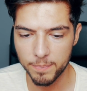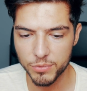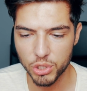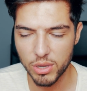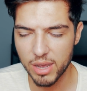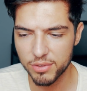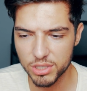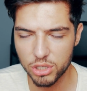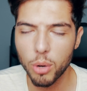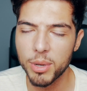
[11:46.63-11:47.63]
So you have
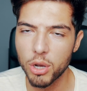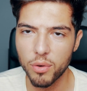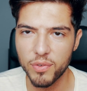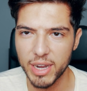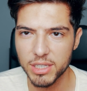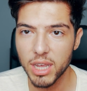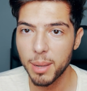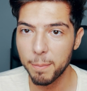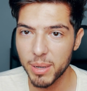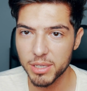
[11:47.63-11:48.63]
this domino effect.
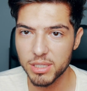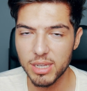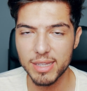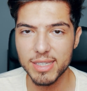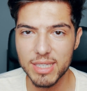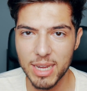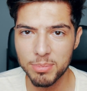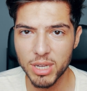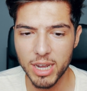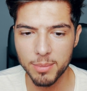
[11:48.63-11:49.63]
But at the
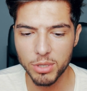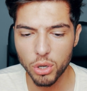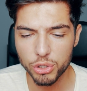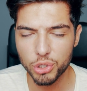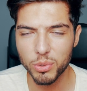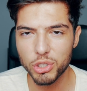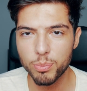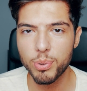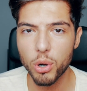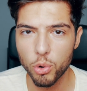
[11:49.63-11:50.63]
same time, you also want to
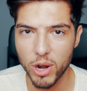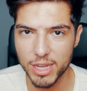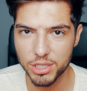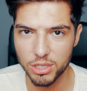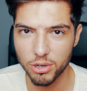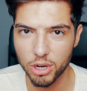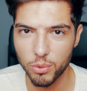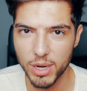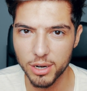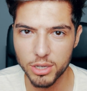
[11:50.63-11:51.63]
progress in your
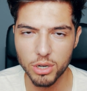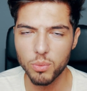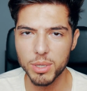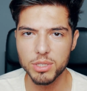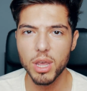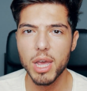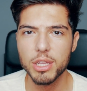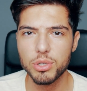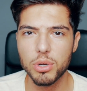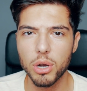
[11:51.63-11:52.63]
career. You don't want
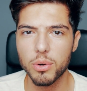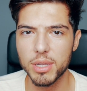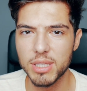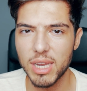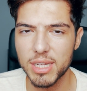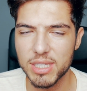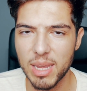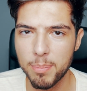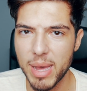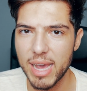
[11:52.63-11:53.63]
to go and take a
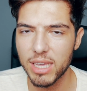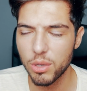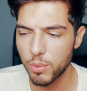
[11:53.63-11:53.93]
step back.